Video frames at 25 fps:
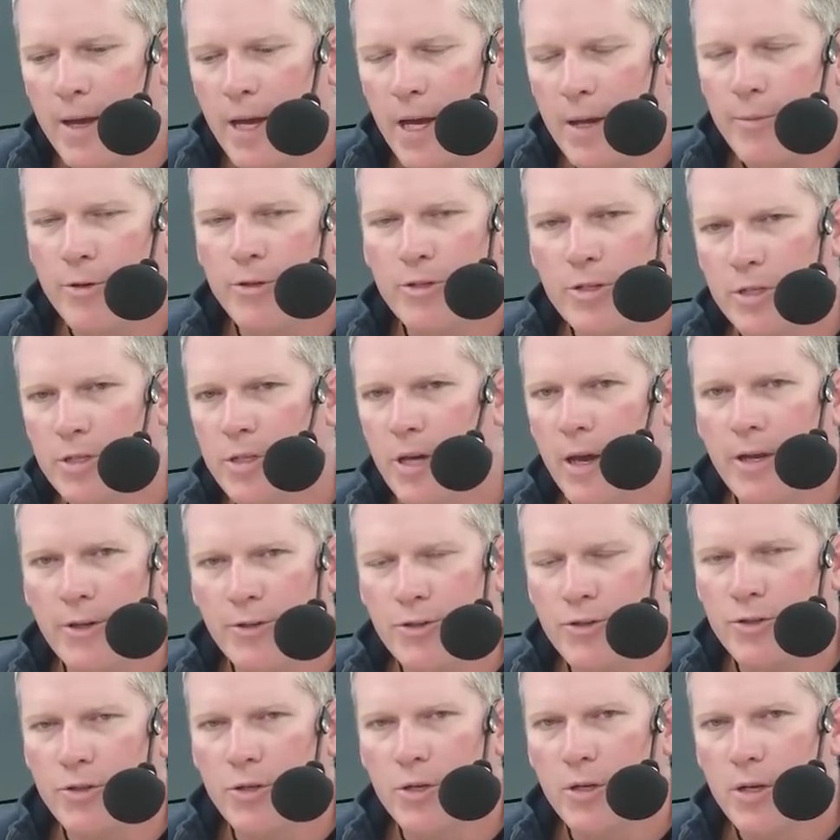able to
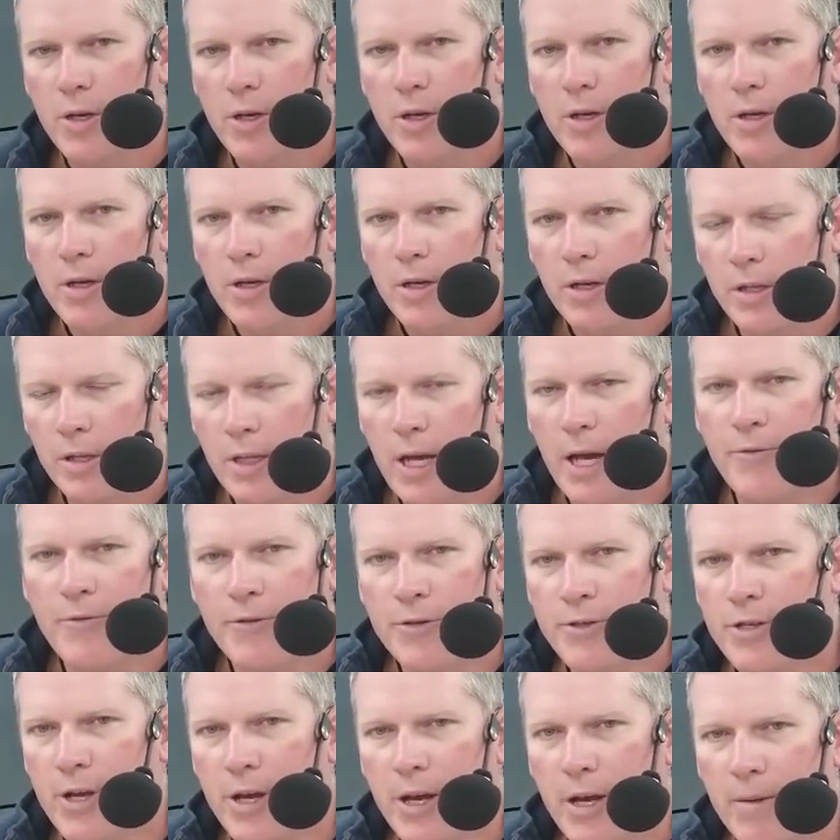test
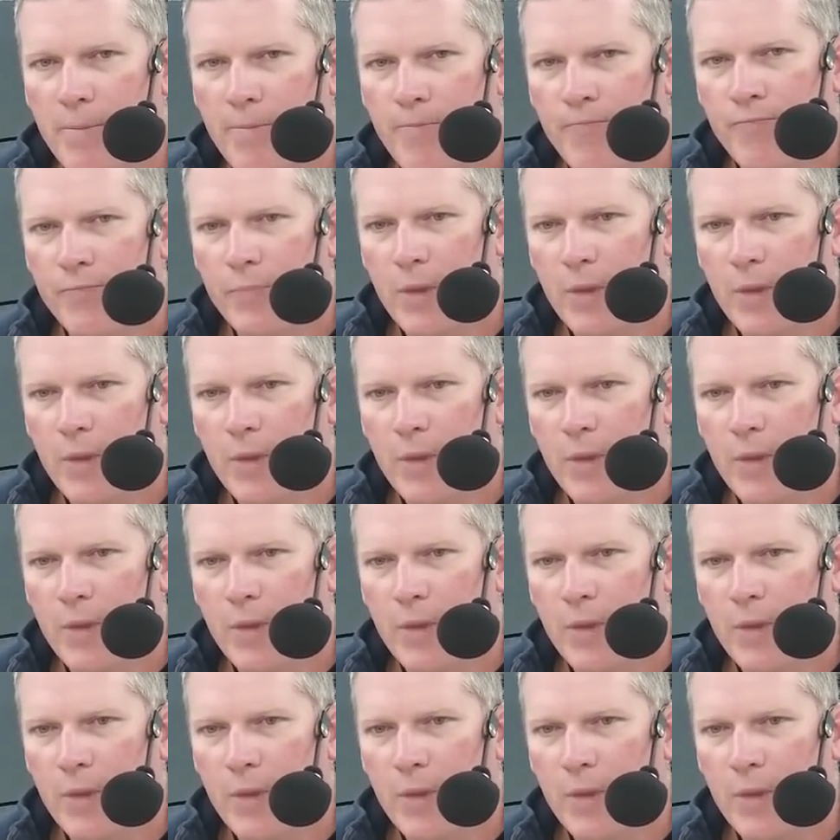glyphosate